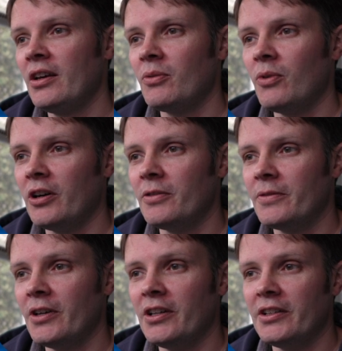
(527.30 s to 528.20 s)
what I've
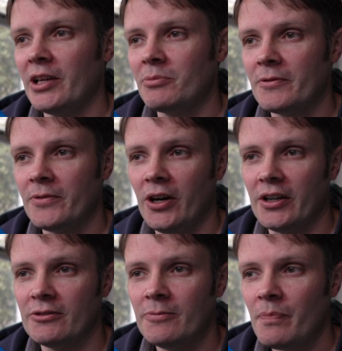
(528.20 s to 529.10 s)
uh, named the
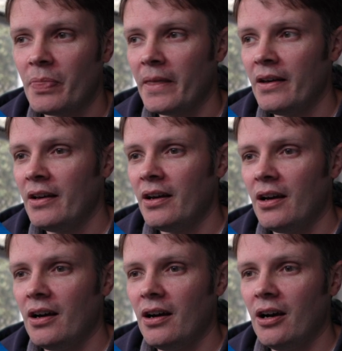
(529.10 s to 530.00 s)
file.
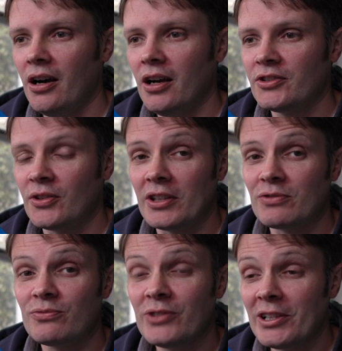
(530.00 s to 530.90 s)
So
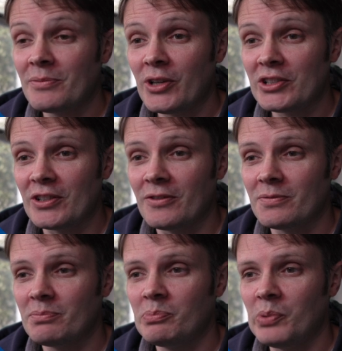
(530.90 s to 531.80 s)
that's really impressive,
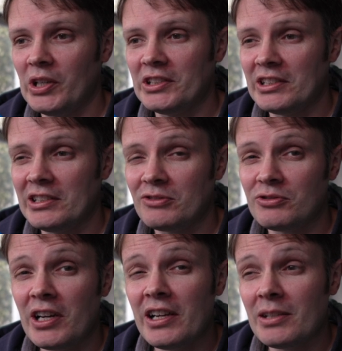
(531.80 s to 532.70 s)
but it's
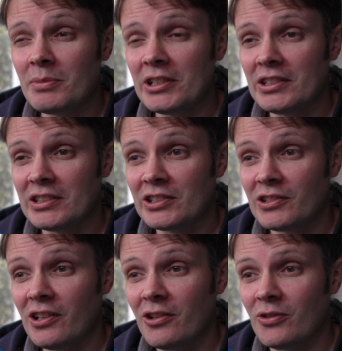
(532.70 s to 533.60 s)
incredibly
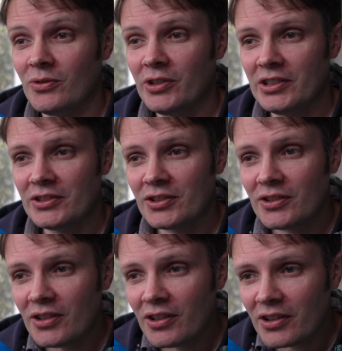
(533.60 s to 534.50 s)
slow. It
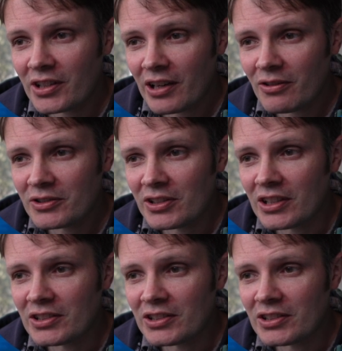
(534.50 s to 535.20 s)
took, how long did that